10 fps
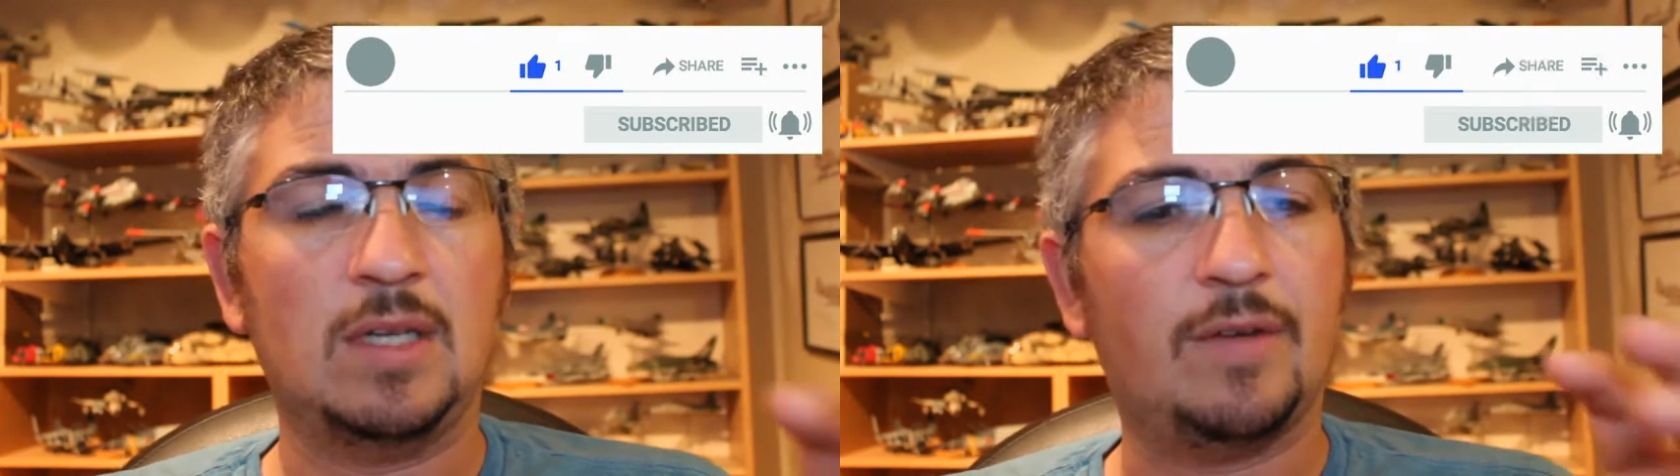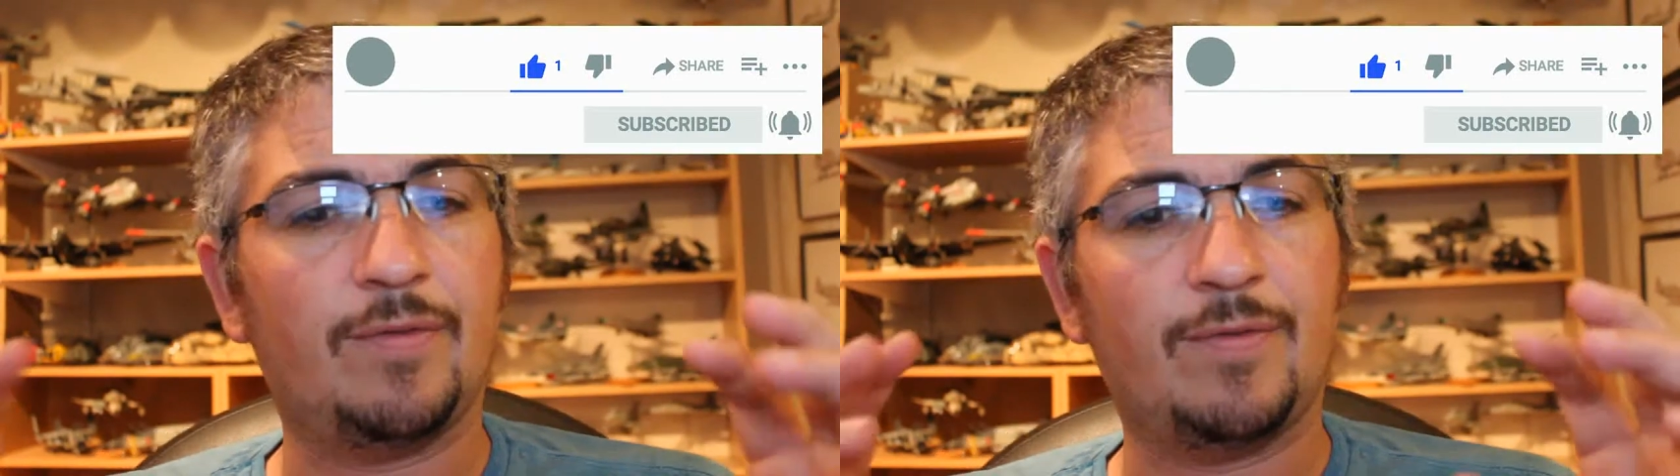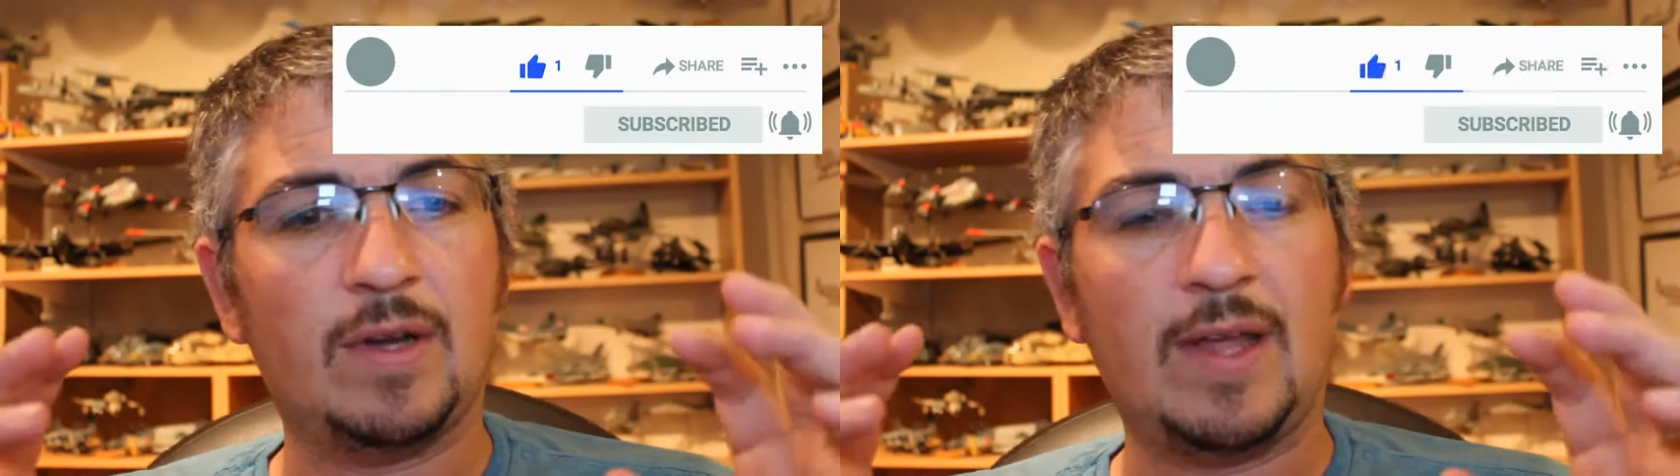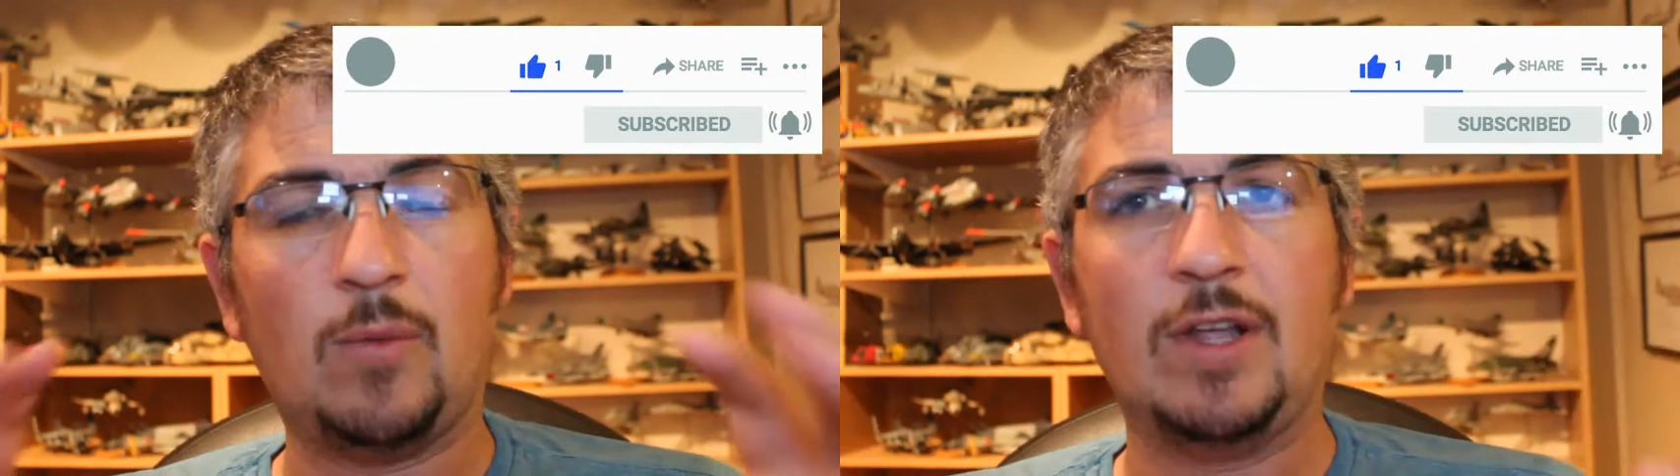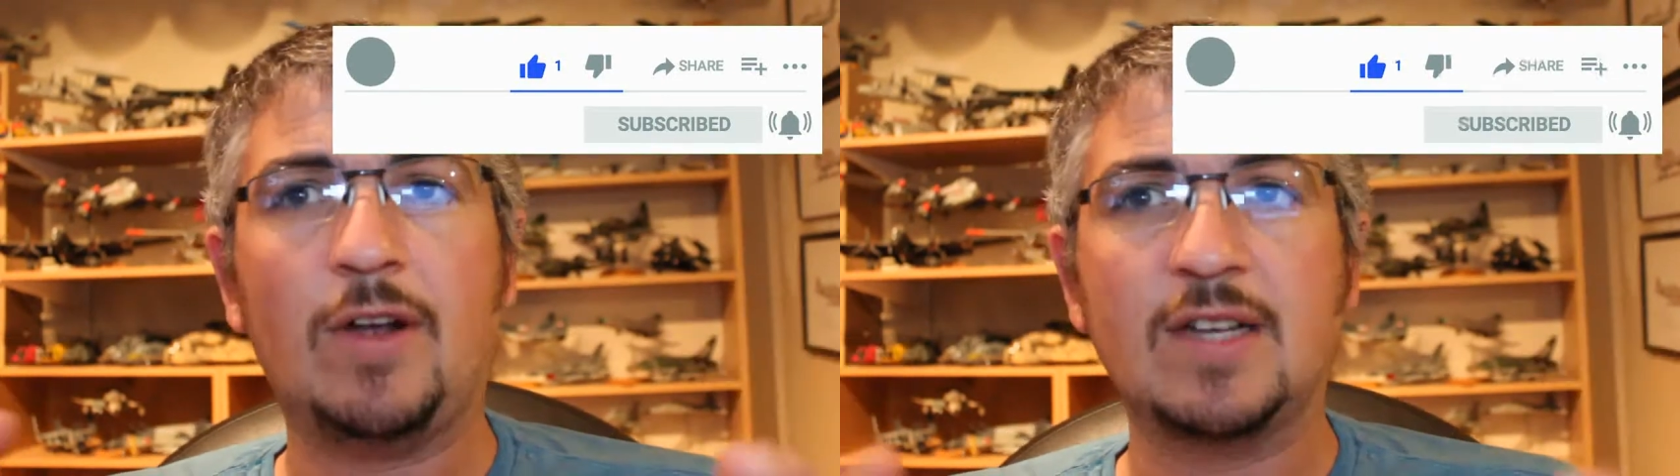If uh, that
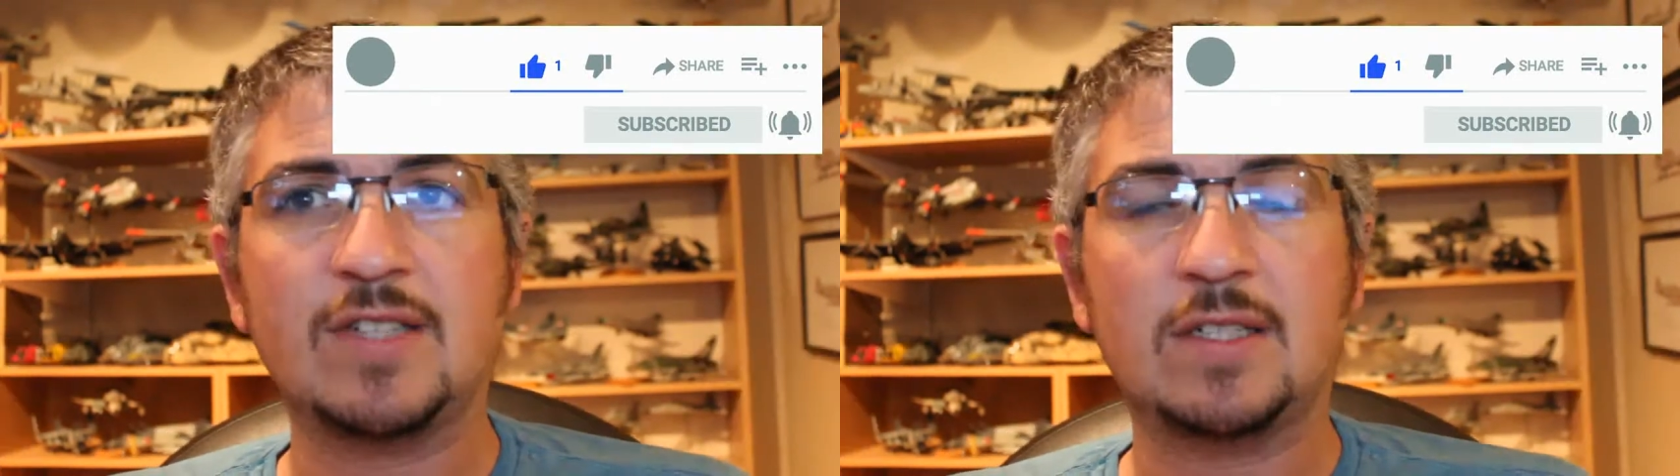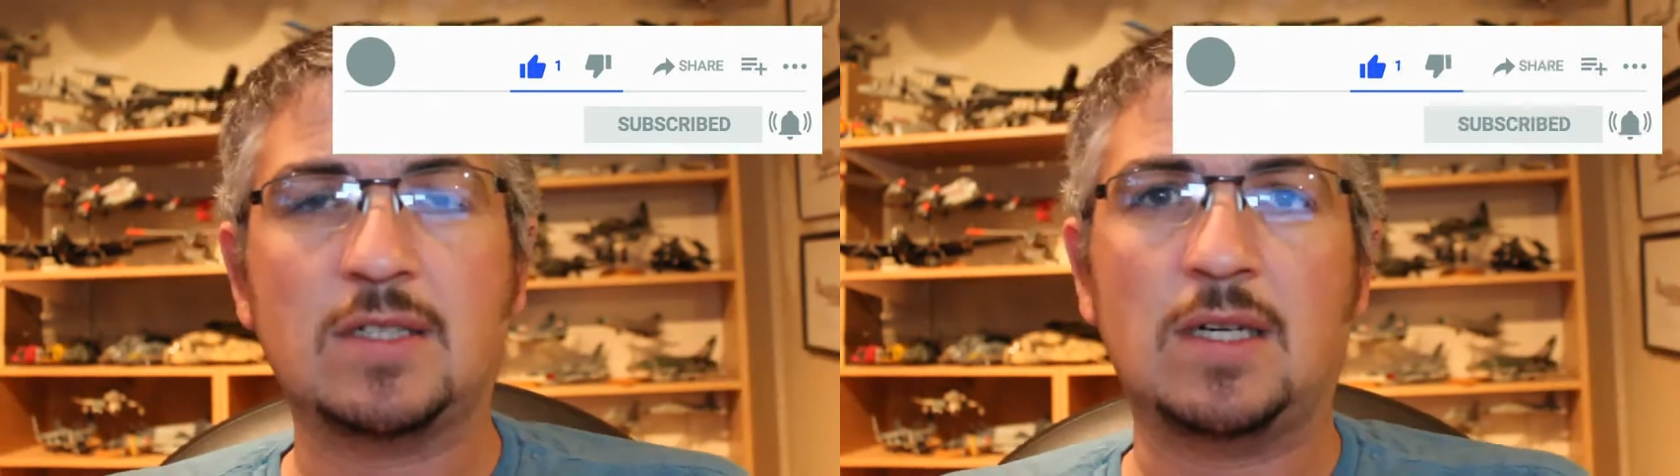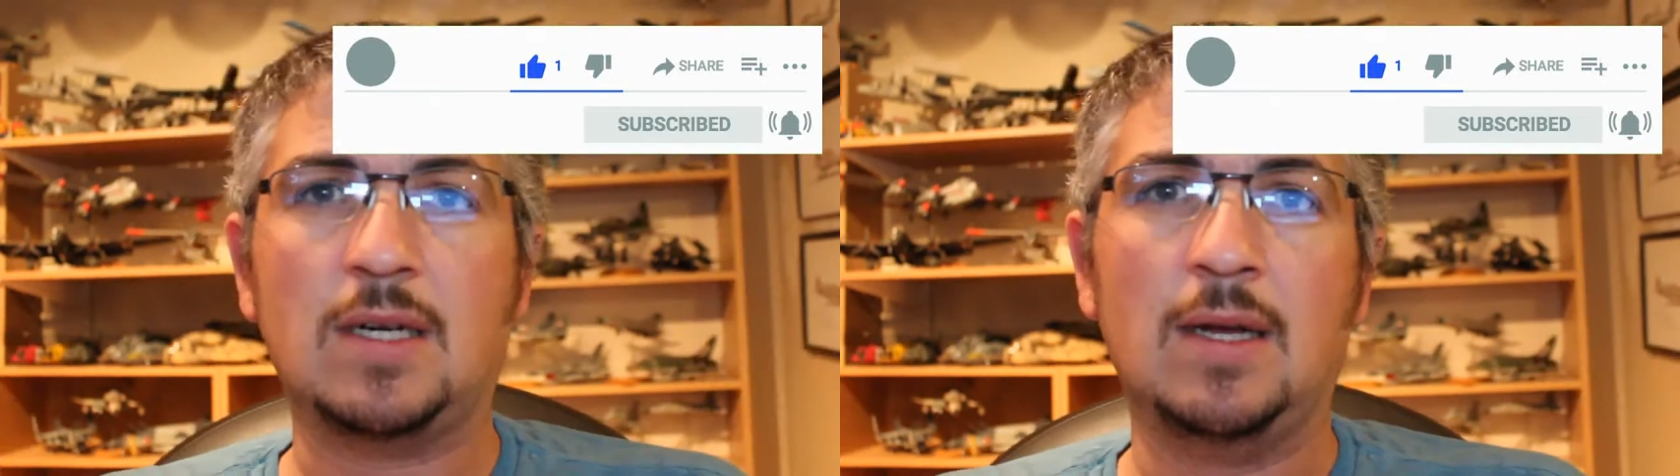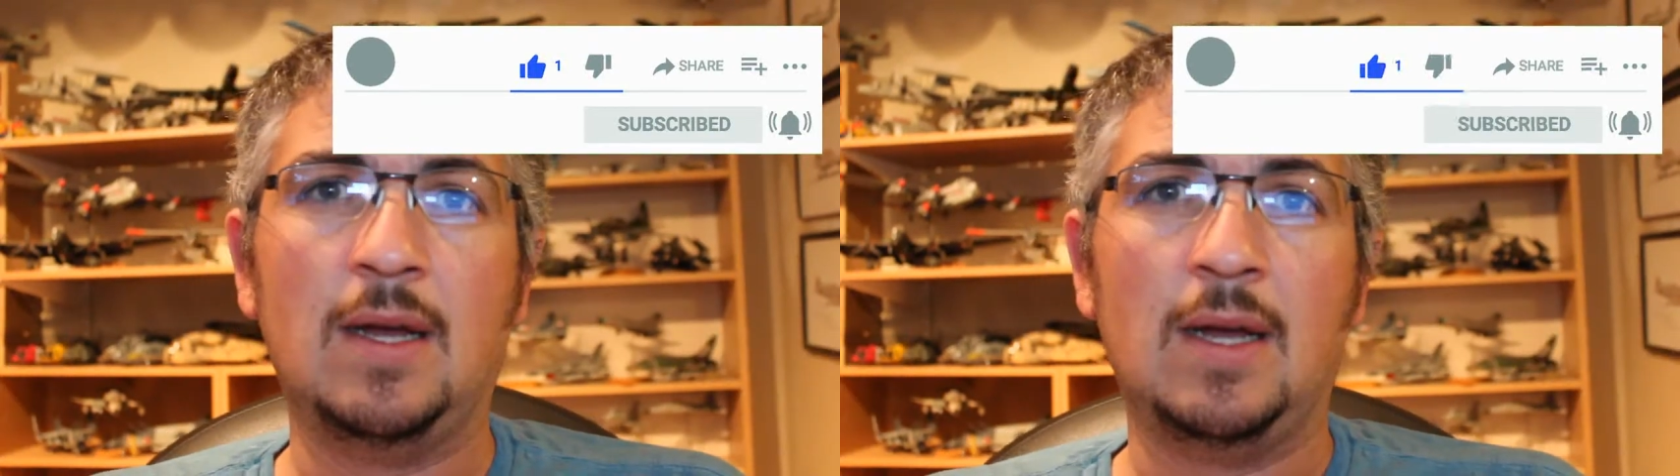way you guys get uh,